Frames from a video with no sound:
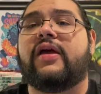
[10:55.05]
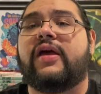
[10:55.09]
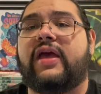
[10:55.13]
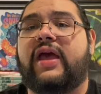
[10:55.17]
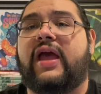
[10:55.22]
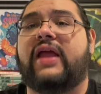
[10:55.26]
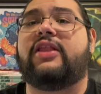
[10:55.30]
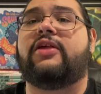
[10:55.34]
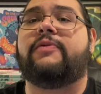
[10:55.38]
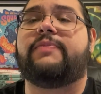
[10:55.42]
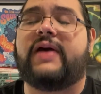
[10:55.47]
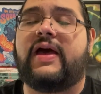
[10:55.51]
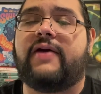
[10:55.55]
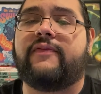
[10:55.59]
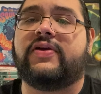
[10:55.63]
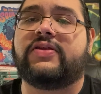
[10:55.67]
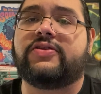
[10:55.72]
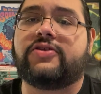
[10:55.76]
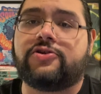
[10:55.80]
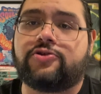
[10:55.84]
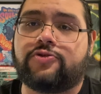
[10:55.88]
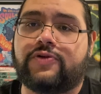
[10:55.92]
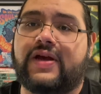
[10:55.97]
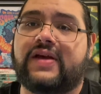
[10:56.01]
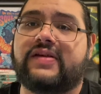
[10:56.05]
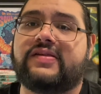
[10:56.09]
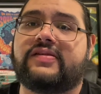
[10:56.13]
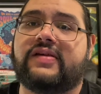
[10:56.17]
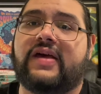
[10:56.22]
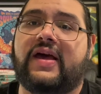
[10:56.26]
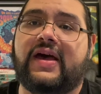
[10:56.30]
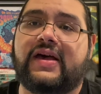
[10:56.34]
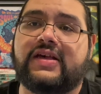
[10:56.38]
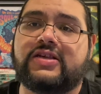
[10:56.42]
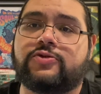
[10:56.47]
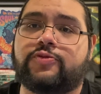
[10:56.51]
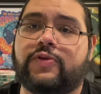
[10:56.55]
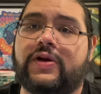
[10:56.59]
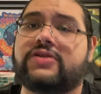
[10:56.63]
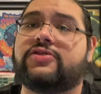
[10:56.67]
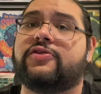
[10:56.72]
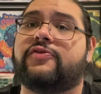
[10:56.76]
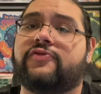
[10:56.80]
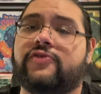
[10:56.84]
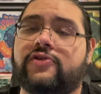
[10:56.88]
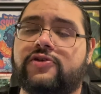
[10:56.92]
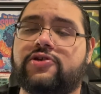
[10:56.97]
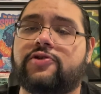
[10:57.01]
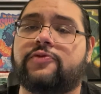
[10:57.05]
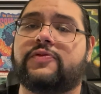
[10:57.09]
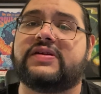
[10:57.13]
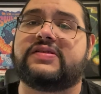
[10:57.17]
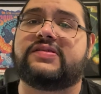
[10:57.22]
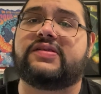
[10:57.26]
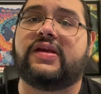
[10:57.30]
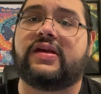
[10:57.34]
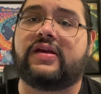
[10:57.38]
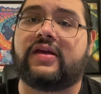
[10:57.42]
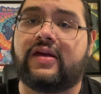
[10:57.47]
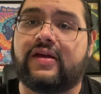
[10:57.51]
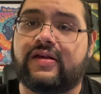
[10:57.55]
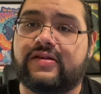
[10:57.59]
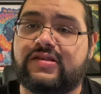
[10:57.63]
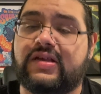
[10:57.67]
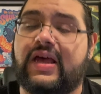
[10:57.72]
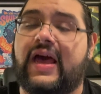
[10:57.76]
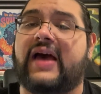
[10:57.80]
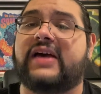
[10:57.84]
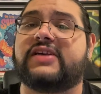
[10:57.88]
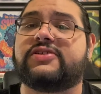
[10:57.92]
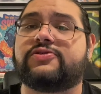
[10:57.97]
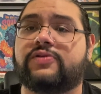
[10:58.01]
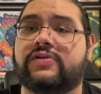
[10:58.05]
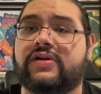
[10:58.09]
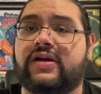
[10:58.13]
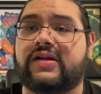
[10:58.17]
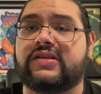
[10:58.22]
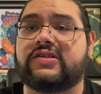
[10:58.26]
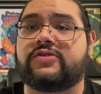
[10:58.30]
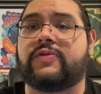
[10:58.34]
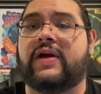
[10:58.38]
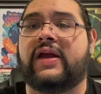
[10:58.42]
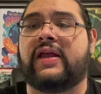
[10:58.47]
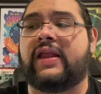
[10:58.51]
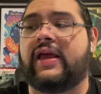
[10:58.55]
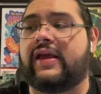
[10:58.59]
end up having to dress as retrofuturistic astronauts, right?